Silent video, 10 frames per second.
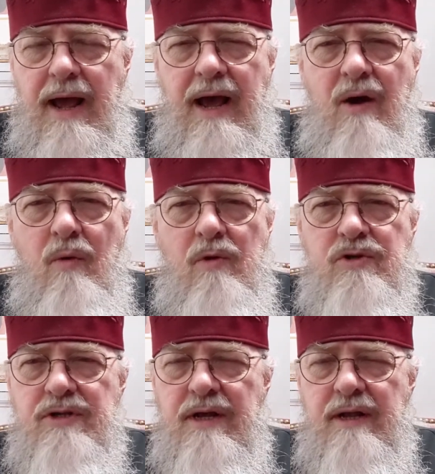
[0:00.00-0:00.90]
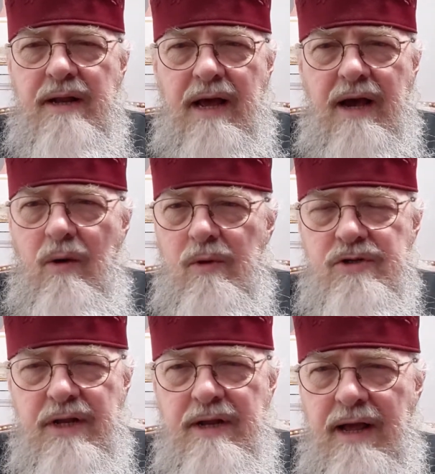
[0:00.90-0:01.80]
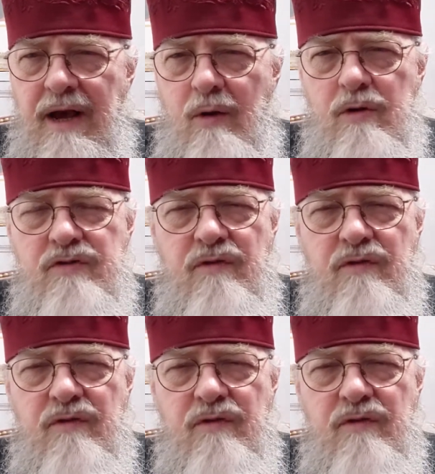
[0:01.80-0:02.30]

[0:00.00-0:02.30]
hours and hours and hours,